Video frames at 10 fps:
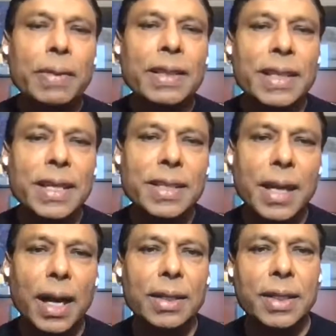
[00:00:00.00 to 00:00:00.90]
These
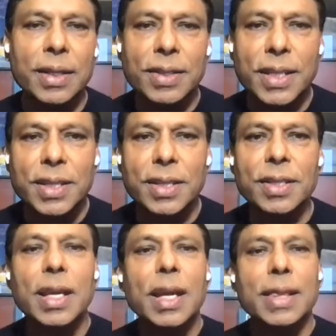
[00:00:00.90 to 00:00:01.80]
are the
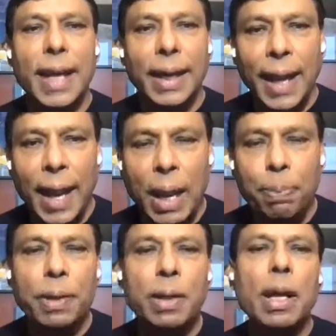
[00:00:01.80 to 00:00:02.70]
diseases that
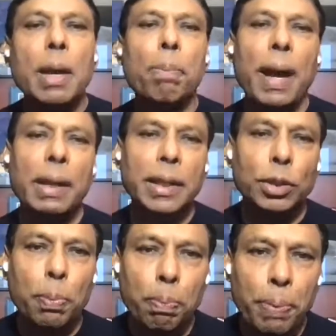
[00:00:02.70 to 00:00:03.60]
happen by the
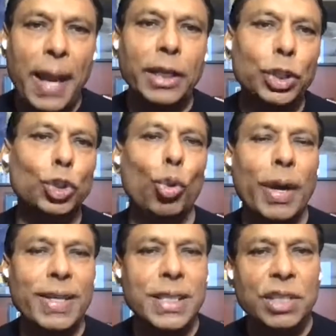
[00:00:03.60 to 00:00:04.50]
bad
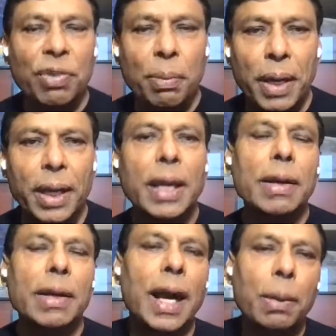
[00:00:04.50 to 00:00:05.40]
choices we make,
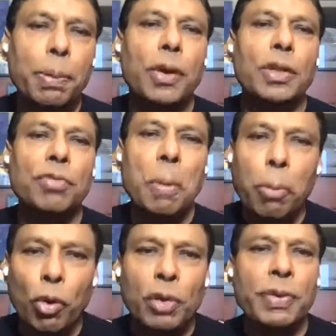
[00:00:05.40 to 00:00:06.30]
not because we're
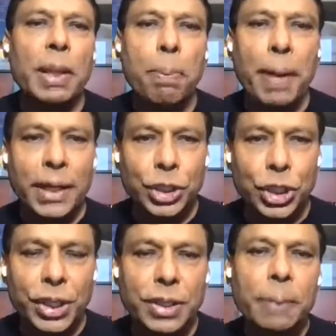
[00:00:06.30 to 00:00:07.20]
born with the bad
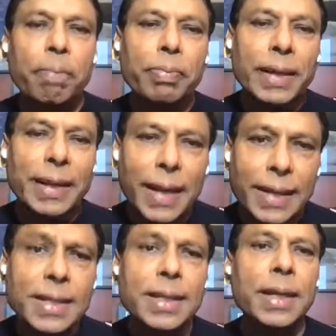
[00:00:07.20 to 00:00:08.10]
genes.
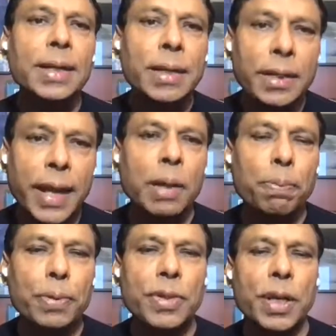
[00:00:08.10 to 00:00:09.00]
Less than
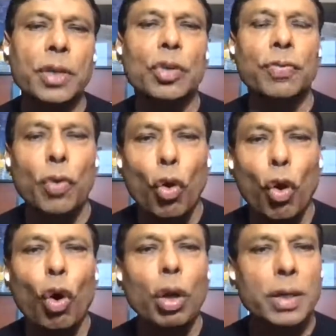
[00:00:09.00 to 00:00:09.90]
10% of
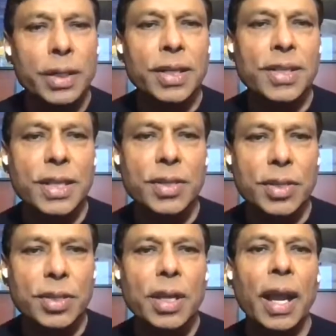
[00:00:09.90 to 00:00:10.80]
all
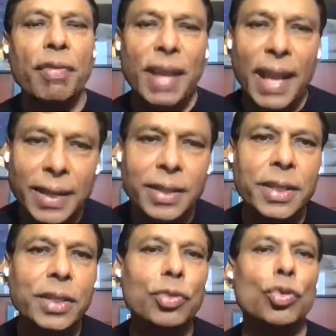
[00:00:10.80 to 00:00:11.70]
diseases have
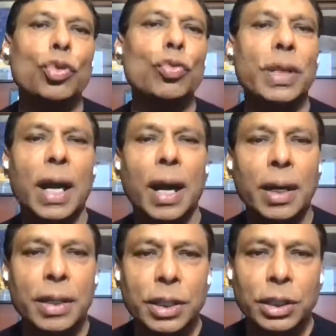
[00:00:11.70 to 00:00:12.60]
anything to do with
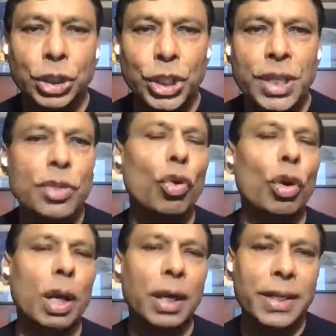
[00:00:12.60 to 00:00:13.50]
our genes
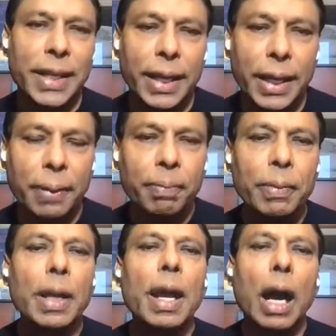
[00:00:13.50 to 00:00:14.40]
or our DNA.
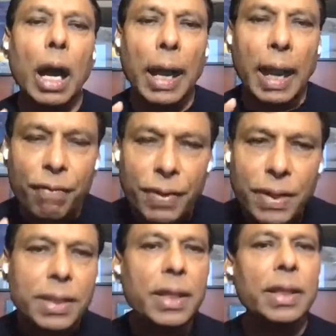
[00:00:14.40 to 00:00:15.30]

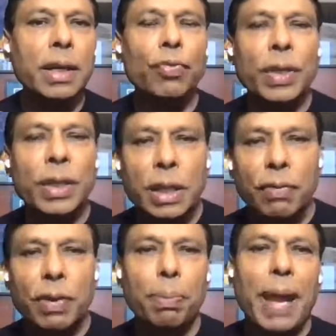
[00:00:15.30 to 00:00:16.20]
Everything that we
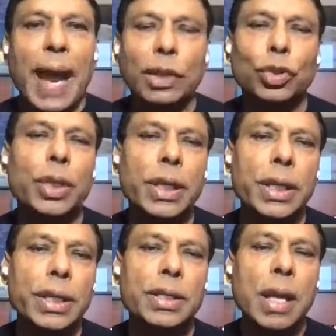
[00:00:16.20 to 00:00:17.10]
develop
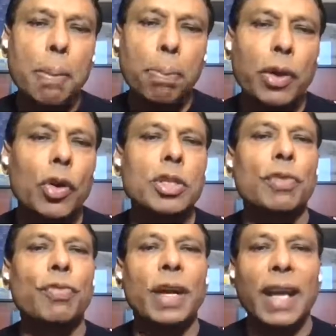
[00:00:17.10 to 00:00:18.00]
actually is because
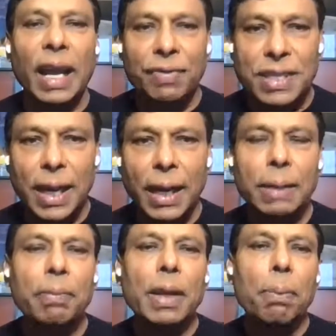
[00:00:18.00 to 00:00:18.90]
of our lifestyle.
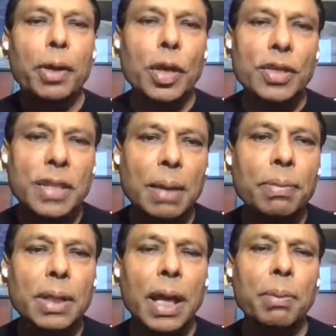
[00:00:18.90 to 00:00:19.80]
Because
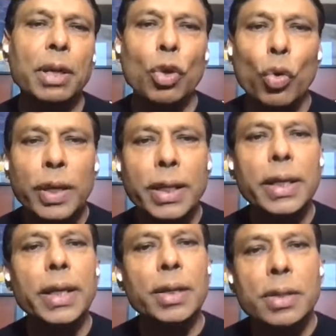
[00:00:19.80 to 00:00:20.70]
sometimes
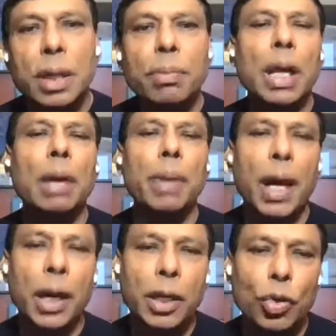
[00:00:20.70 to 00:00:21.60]
knowingly and sometimes
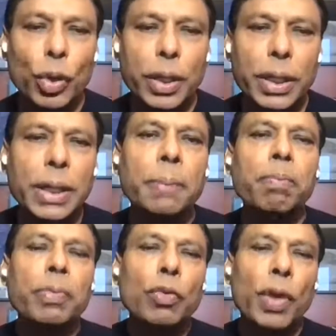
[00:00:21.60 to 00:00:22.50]
unknowingly,
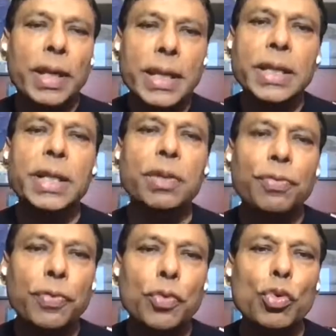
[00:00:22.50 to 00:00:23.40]
we're eating
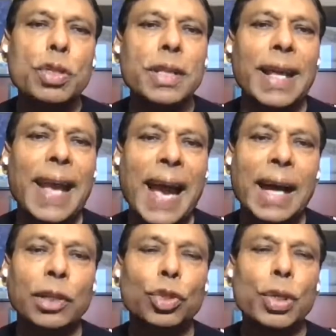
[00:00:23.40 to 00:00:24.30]
foods that
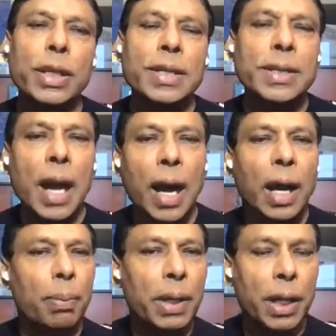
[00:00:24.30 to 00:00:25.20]
actually is
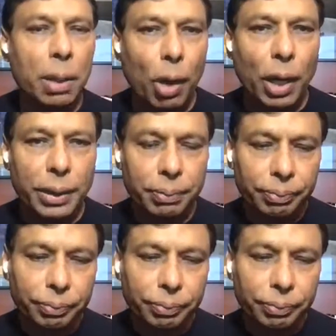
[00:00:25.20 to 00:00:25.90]
harming our body.